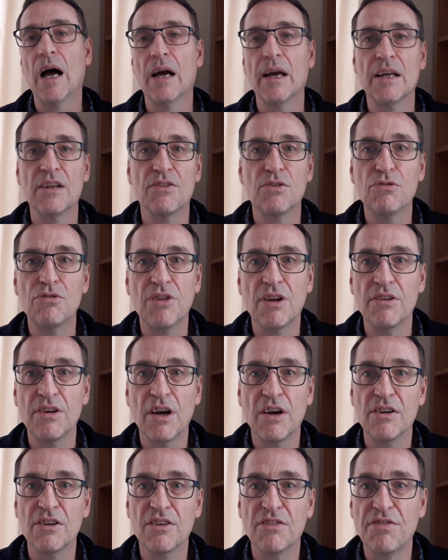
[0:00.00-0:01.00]
It's also
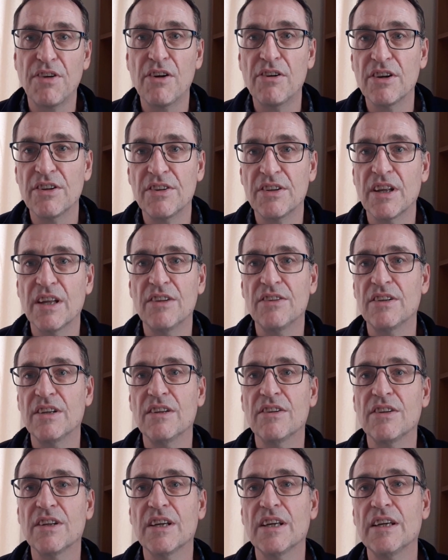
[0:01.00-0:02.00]
known as Forester's
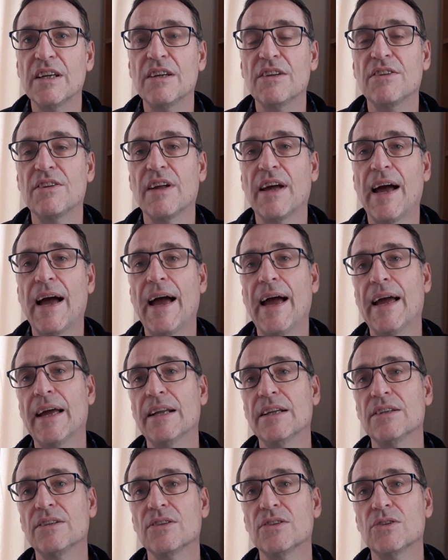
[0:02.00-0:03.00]
disease
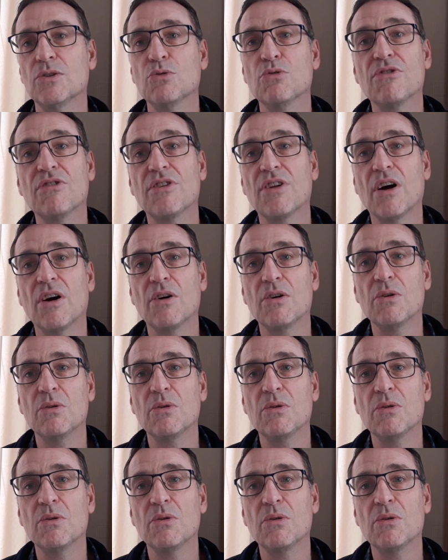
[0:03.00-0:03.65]
and also